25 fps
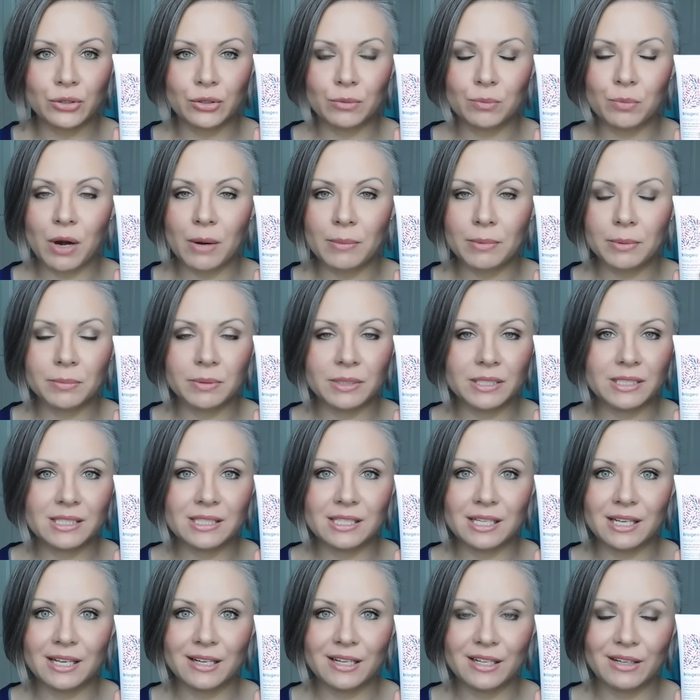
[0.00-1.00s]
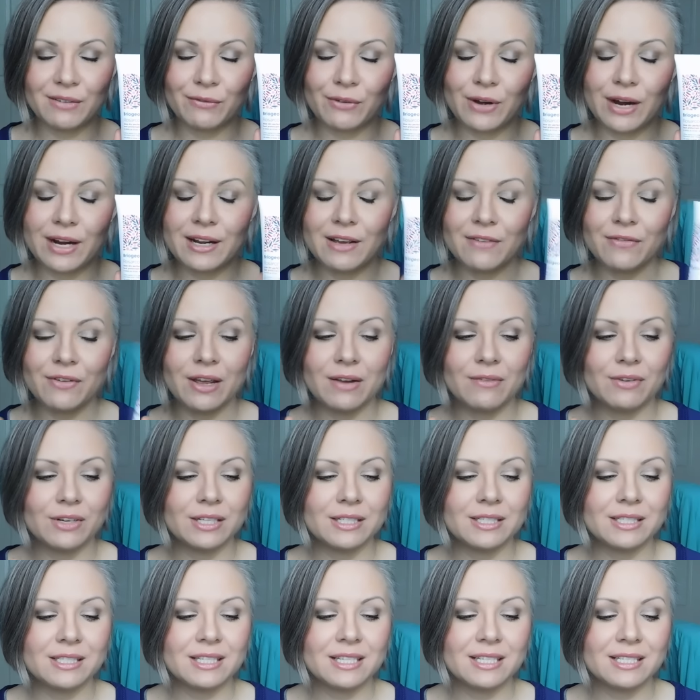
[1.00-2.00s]
you'll probably see it in the Friday
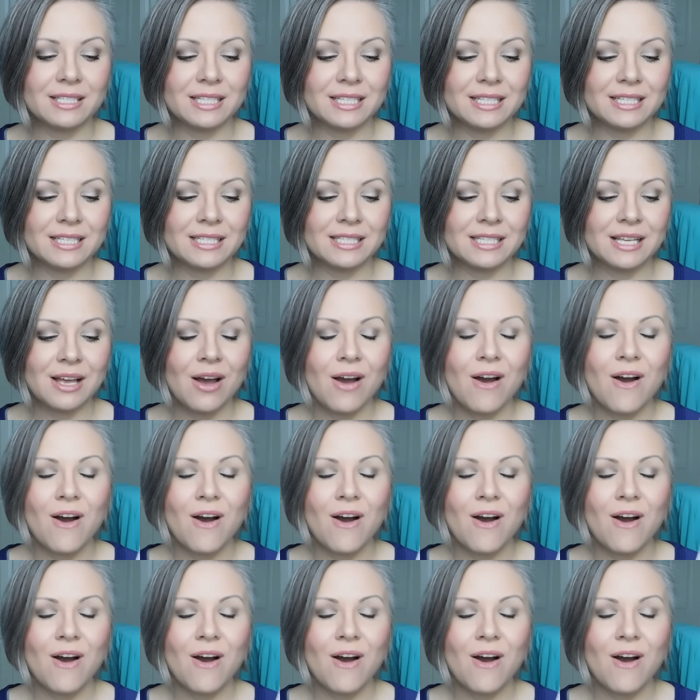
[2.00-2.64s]
favorites. This is